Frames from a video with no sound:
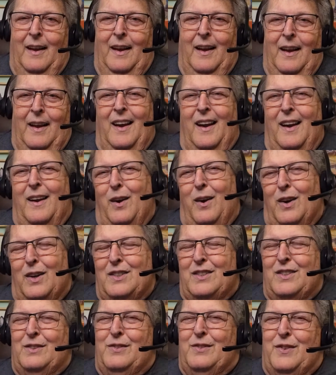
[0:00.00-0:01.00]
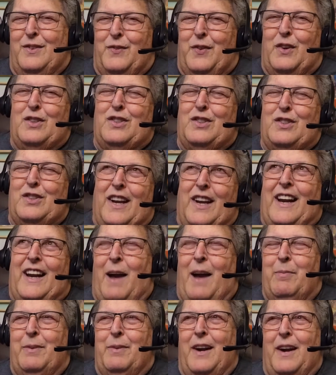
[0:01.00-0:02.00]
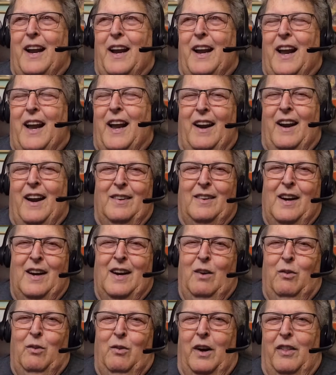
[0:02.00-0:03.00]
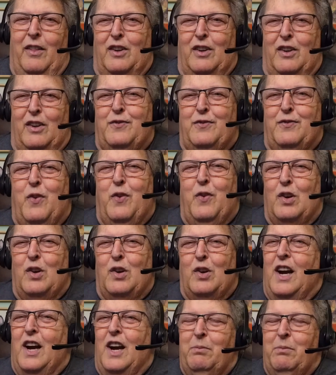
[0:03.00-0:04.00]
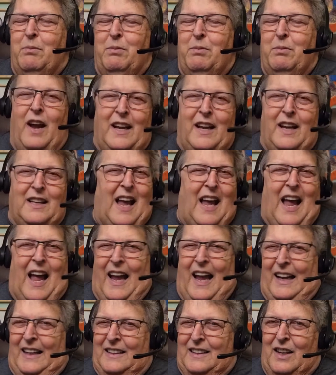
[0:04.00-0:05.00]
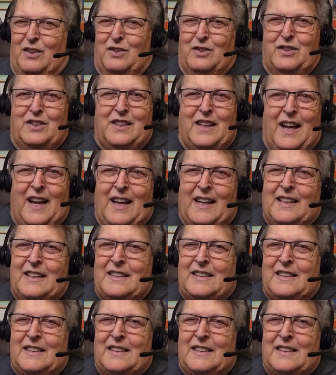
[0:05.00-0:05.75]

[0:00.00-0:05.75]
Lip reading: of course, the first thing that happened, I got one of those forced upgrades. I hate those things.